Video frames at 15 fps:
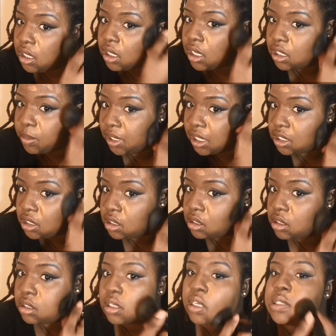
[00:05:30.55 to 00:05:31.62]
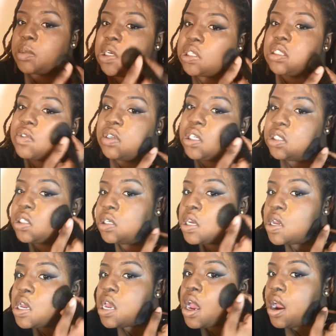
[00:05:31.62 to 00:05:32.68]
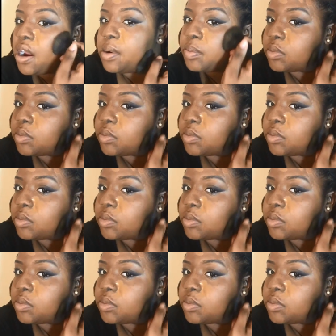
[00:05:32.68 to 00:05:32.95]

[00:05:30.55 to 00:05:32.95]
And if your foundation doesn't look good,